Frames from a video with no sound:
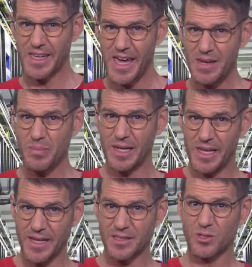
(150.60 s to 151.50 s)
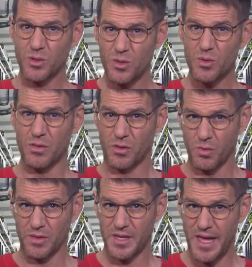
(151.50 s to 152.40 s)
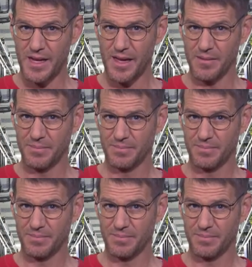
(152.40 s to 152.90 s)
can be linked to you through the data.